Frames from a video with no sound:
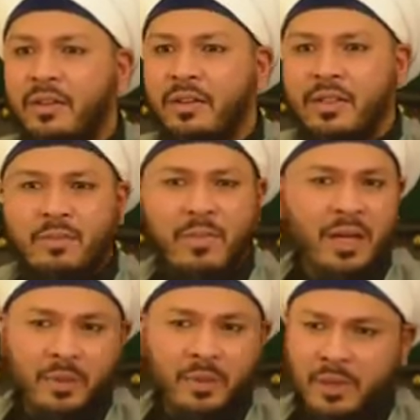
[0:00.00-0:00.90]
many
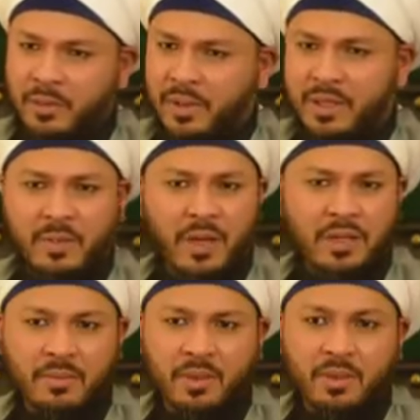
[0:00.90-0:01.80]
people as possible
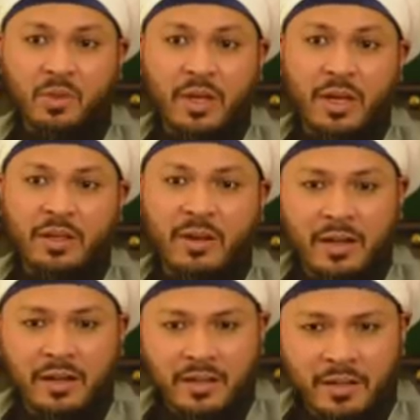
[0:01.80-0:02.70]
together under
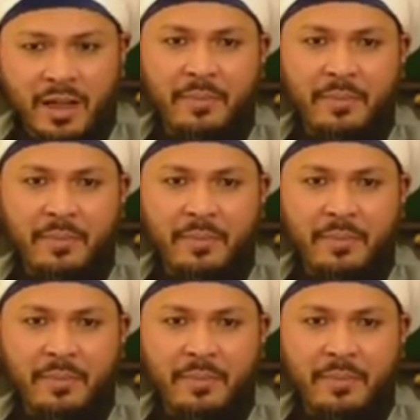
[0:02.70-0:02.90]
them.